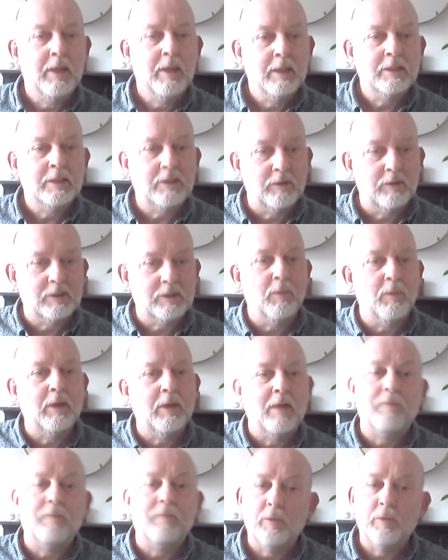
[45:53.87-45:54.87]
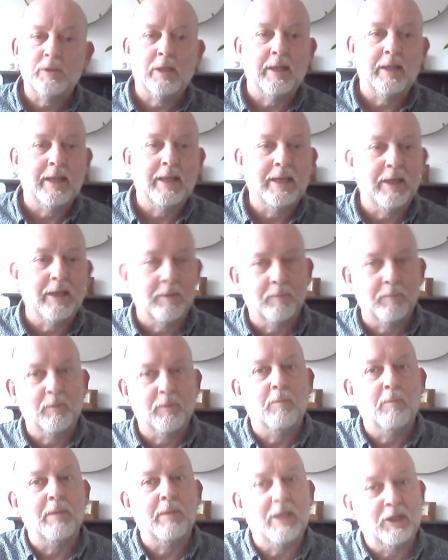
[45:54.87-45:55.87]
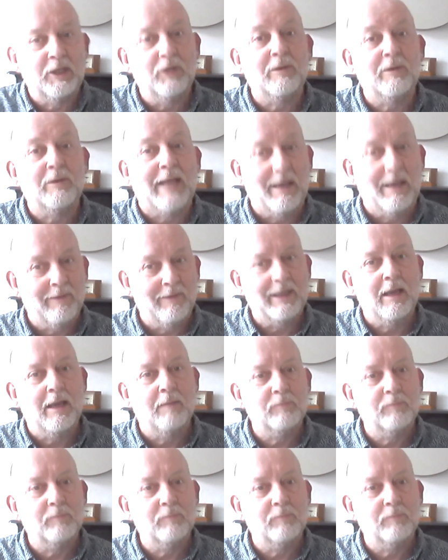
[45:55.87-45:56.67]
So someone, unfortunately, not me and you, Garry,